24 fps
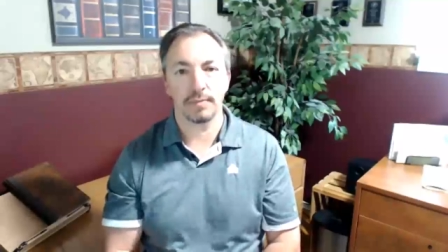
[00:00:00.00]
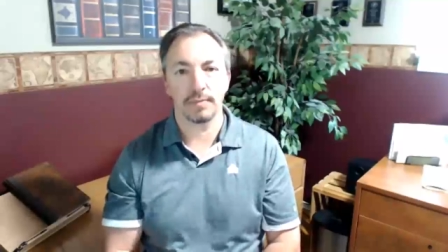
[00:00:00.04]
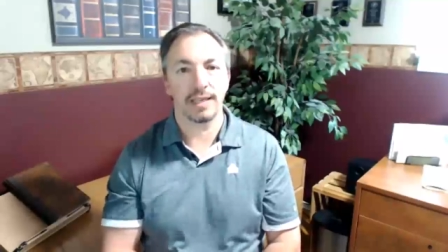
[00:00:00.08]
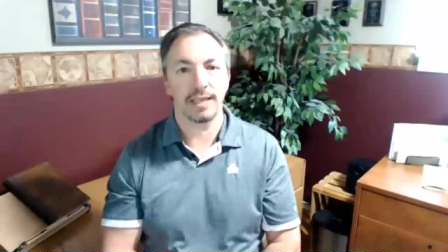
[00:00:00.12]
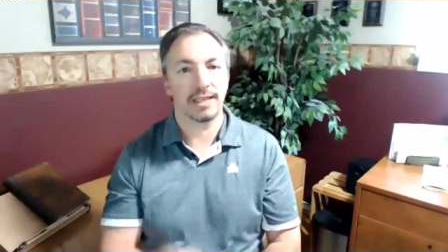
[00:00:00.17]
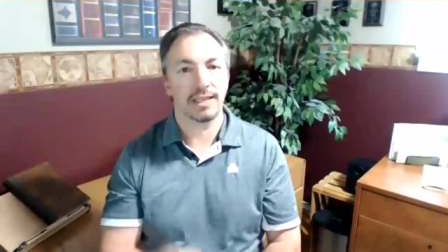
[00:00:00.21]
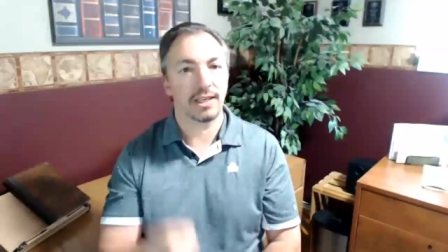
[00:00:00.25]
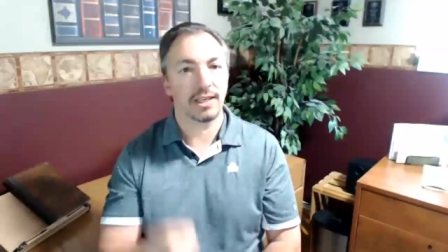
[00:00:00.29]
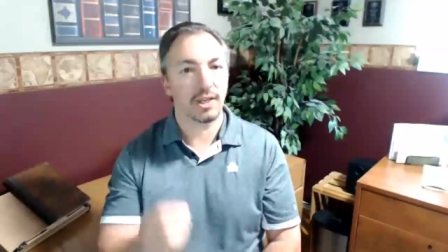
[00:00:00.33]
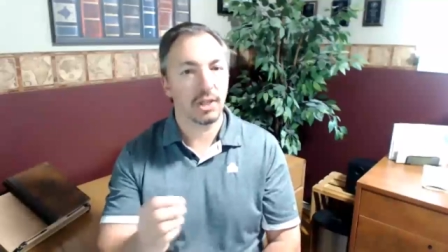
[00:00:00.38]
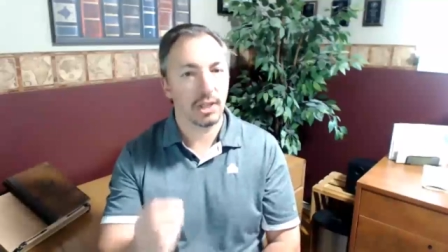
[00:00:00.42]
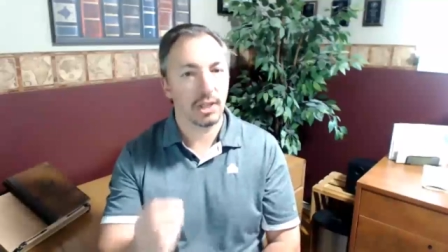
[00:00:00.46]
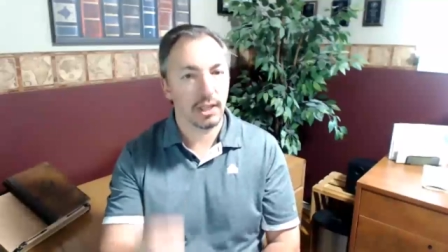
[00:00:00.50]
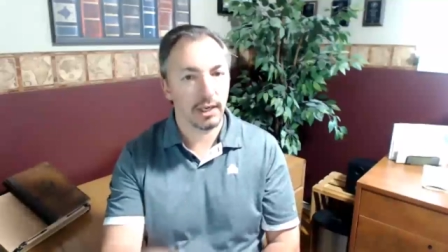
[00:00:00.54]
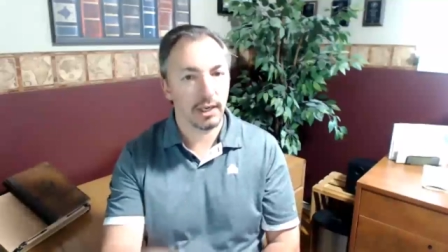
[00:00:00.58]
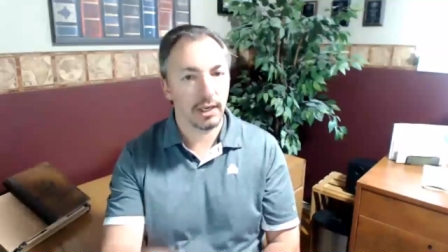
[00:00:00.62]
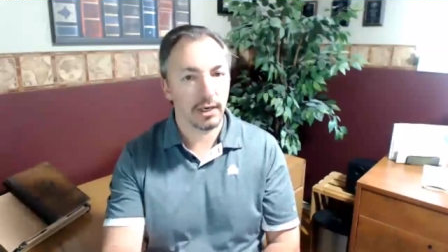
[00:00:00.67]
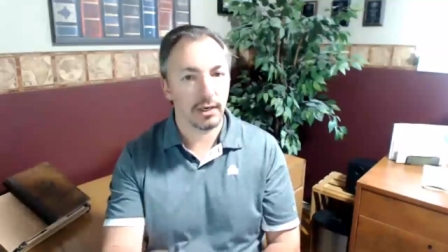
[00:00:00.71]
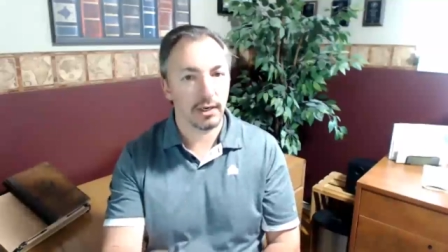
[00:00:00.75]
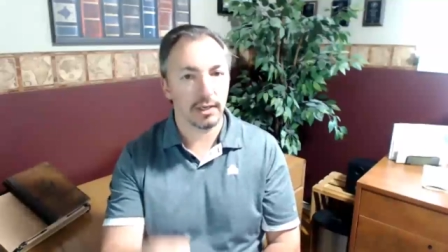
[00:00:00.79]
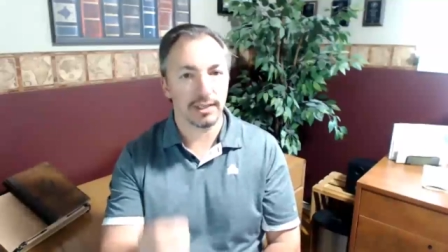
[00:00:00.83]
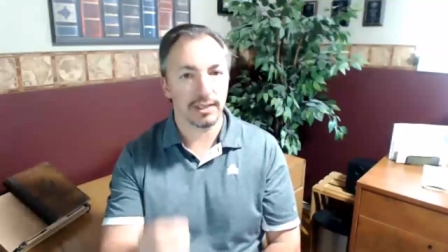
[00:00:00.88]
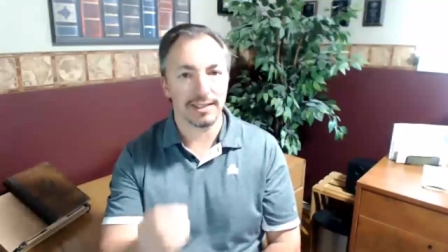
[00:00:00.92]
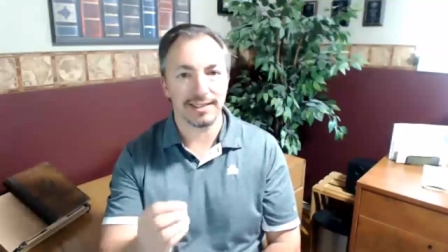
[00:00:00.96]
get
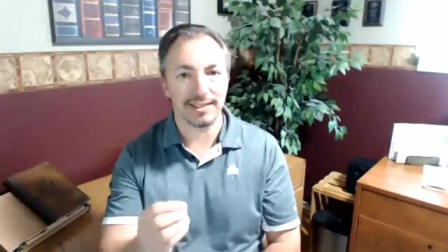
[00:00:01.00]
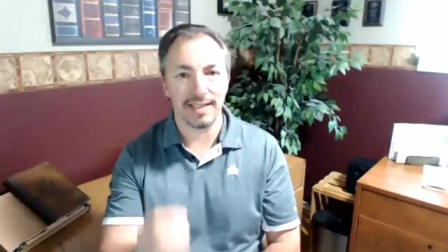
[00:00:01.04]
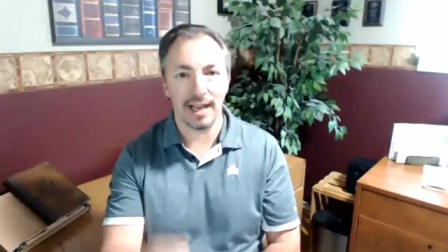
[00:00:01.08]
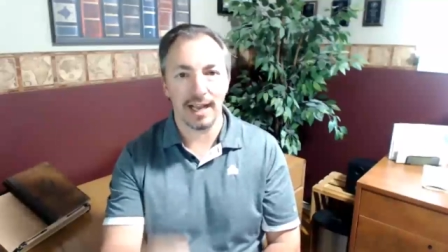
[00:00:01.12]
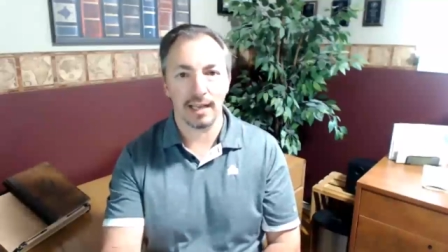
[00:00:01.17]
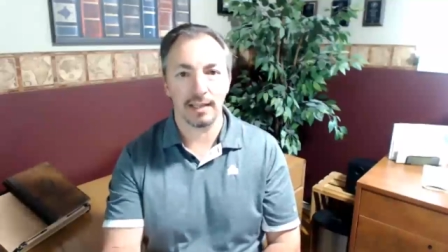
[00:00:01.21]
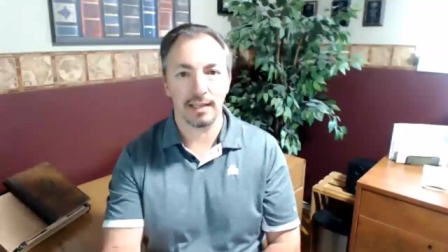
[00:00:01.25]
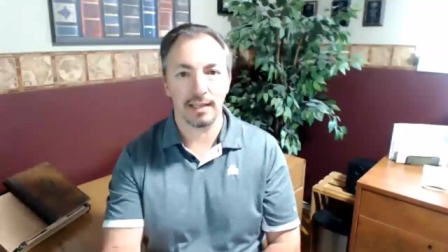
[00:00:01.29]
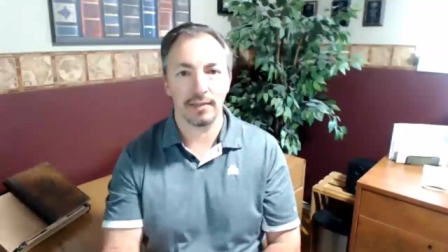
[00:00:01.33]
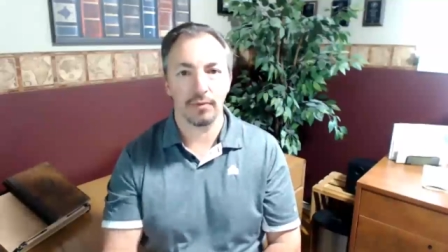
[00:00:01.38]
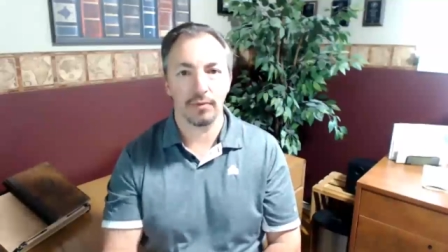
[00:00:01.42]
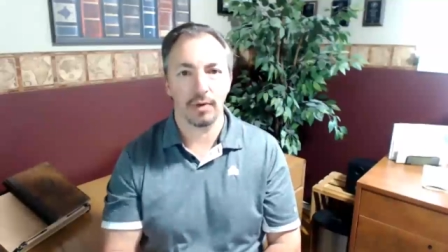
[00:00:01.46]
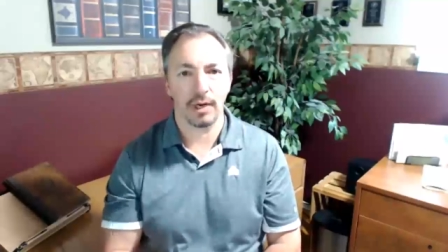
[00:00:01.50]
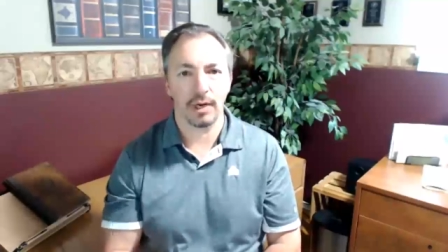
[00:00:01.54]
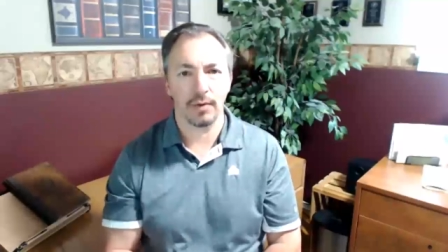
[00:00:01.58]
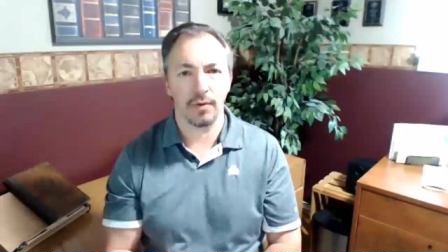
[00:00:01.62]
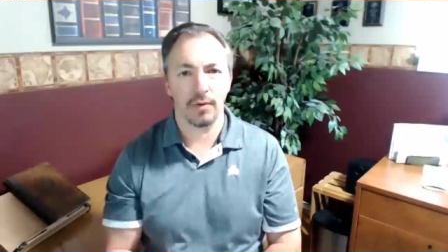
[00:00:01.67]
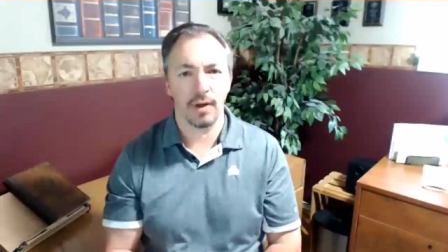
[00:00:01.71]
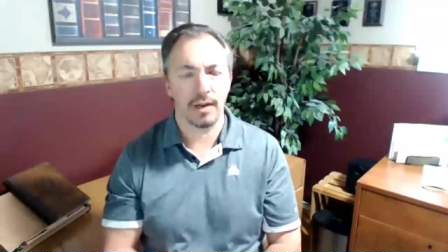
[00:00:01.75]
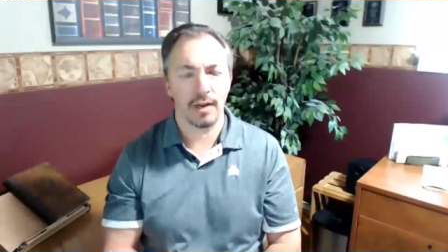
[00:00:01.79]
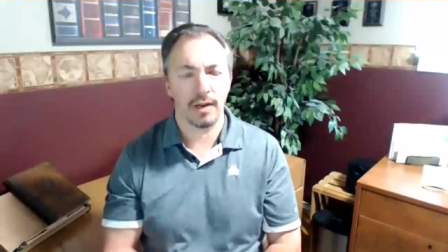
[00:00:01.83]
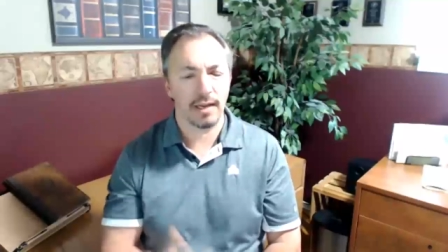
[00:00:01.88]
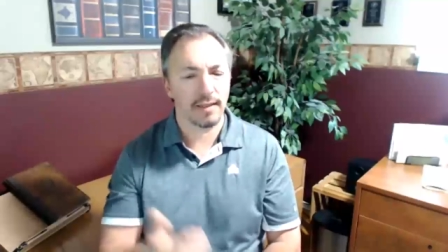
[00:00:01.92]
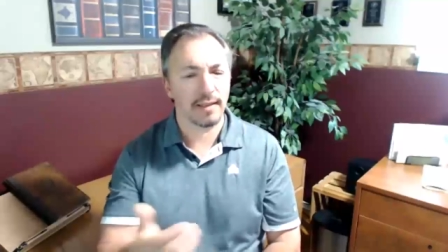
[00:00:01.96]
clear exactly what I want.